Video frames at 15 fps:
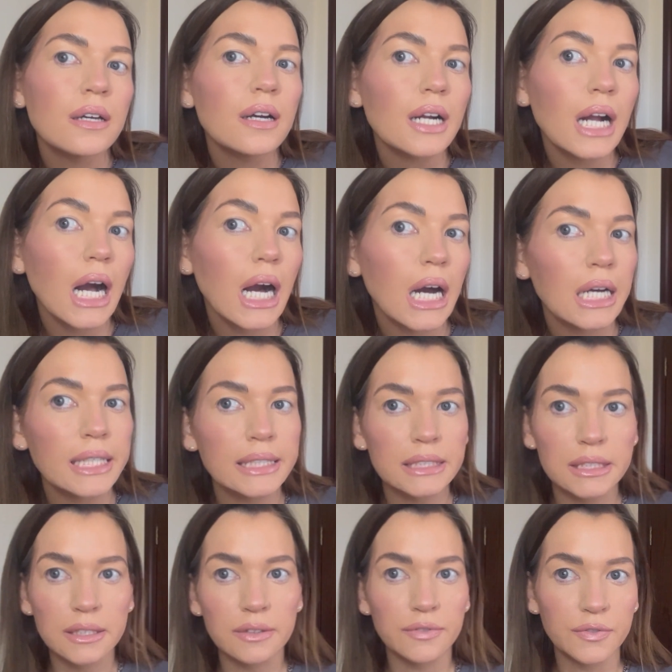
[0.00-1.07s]
kind
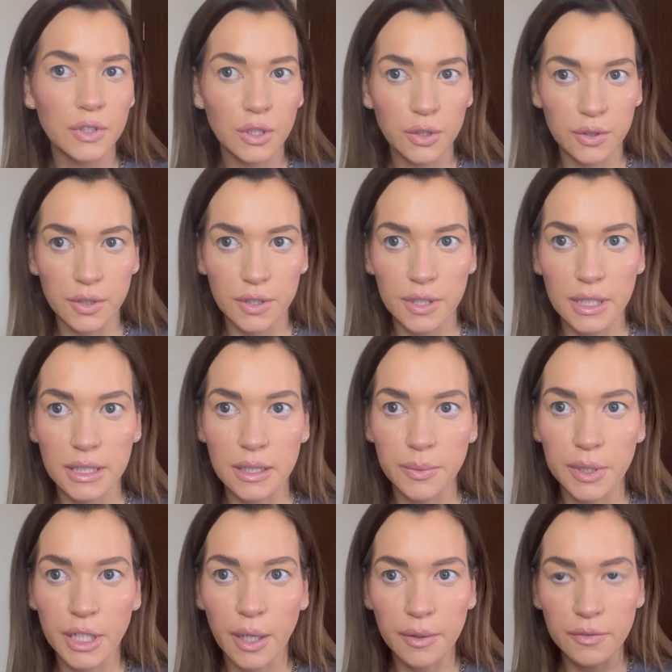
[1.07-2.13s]
of the thing that we're
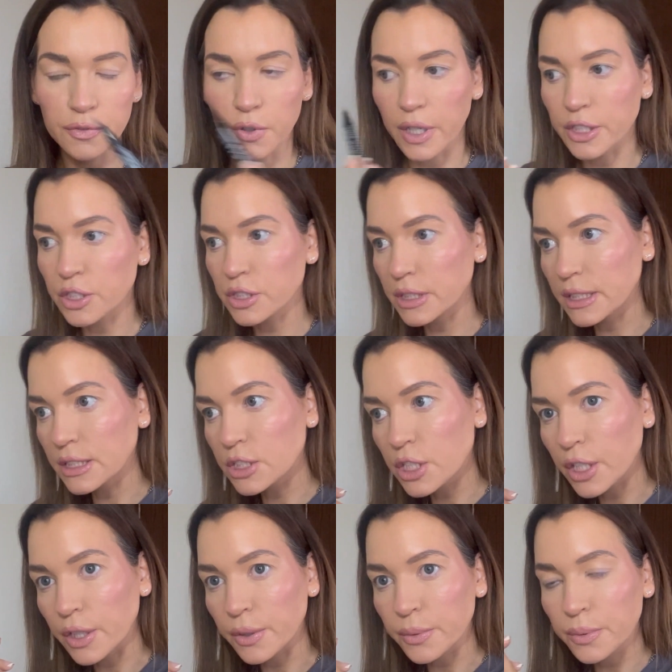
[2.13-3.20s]
going for. I just need
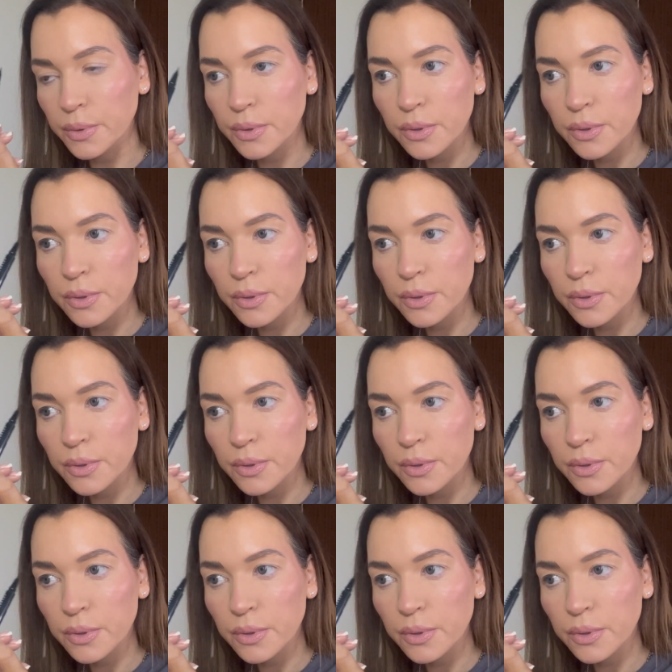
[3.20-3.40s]
to